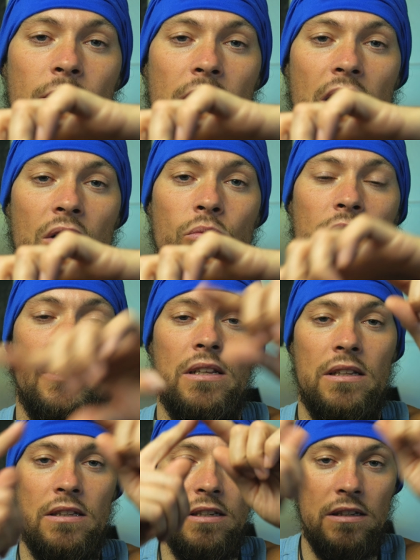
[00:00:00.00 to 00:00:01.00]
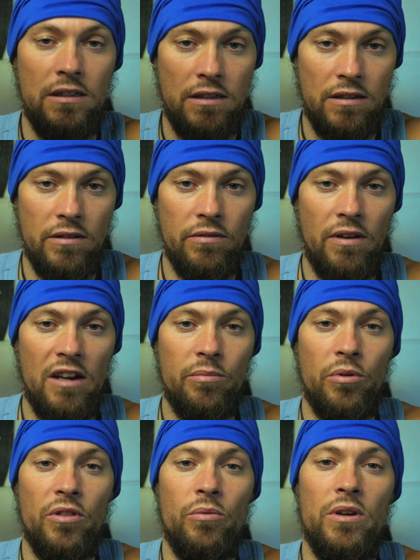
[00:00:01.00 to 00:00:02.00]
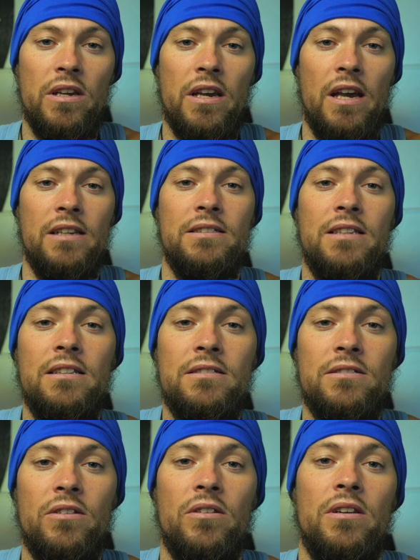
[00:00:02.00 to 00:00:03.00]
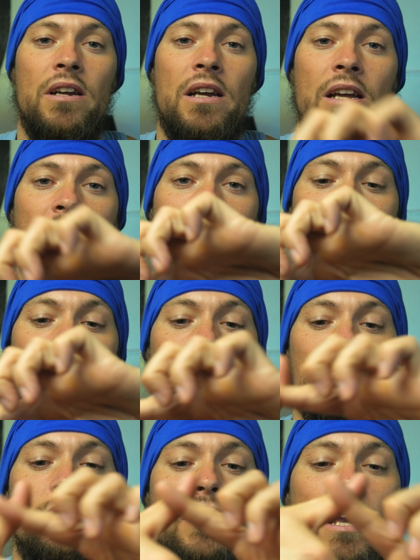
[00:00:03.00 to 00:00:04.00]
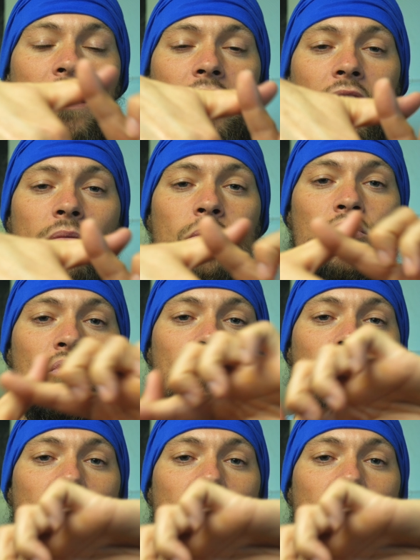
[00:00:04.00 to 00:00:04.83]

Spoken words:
now within the 5.3K sensor can rotate, can move